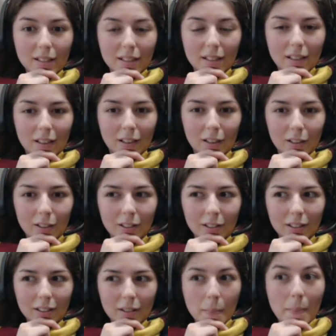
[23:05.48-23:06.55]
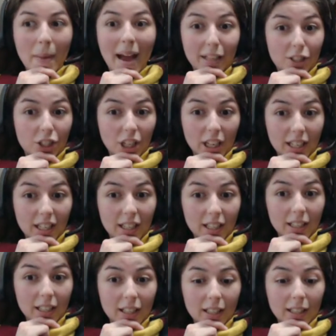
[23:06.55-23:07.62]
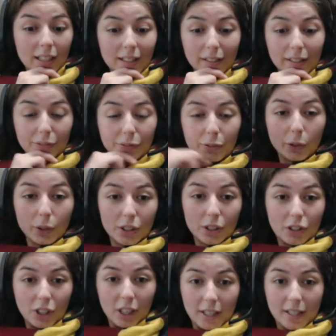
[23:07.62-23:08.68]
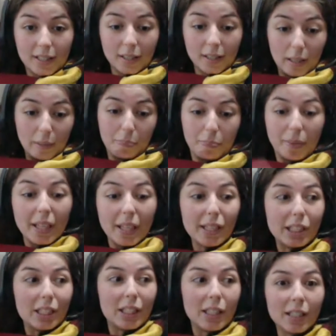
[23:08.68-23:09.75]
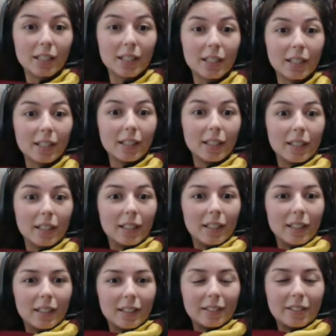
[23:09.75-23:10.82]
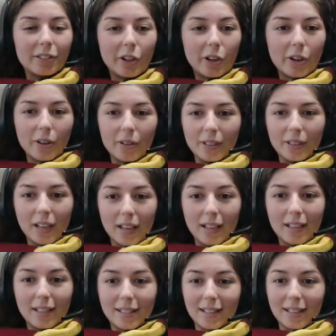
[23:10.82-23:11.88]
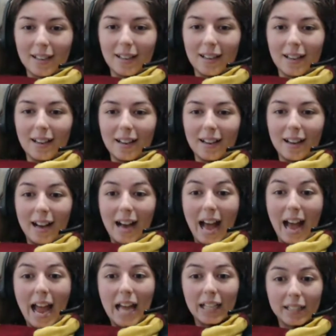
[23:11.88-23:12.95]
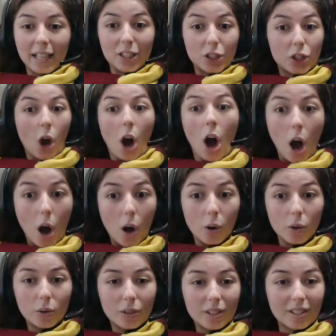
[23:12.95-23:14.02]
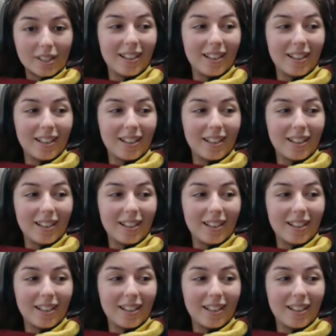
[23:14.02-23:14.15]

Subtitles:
all magic. The food just appeared. There is a head that talks.